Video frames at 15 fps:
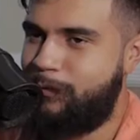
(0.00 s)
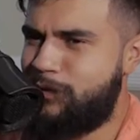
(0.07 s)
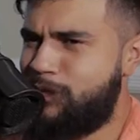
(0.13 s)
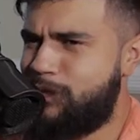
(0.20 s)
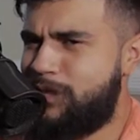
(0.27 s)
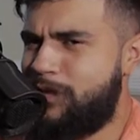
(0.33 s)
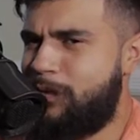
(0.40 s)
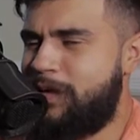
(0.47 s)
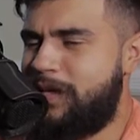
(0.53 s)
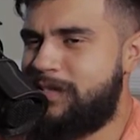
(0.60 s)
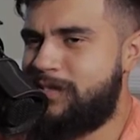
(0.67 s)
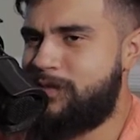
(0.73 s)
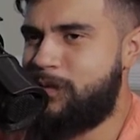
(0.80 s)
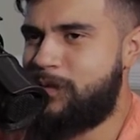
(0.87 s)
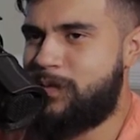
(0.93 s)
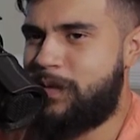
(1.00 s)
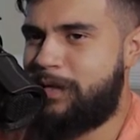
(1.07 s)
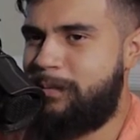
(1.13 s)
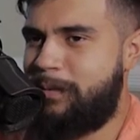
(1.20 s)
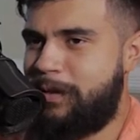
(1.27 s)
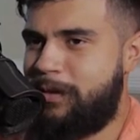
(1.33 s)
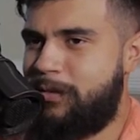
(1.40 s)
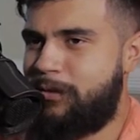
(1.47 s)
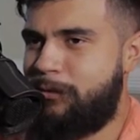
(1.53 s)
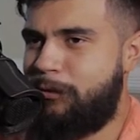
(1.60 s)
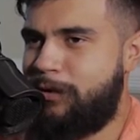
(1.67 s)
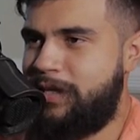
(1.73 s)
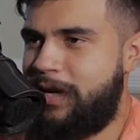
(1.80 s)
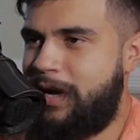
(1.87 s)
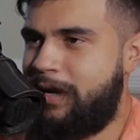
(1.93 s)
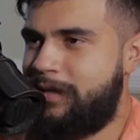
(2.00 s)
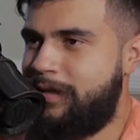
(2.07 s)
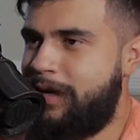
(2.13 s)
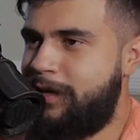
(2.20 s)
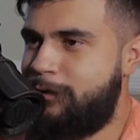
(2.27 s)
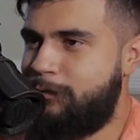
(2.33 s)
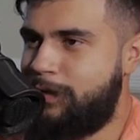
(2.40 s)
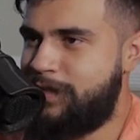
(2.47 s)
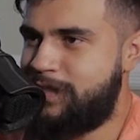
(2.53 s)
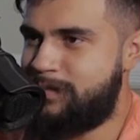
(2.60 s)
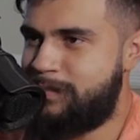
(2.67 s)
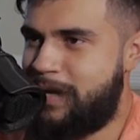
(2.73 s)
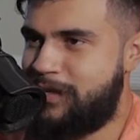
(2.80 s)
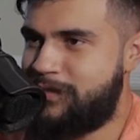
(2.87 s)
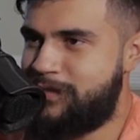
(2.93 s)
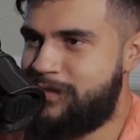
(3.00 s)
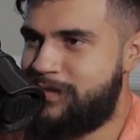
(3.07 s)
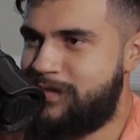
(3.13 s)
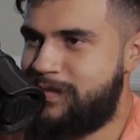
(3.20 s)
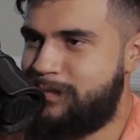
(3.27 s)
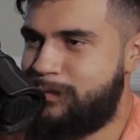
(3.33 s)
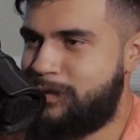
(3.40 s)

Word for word: which Solid. was all we had to do is we had to play 30 online arenas matches.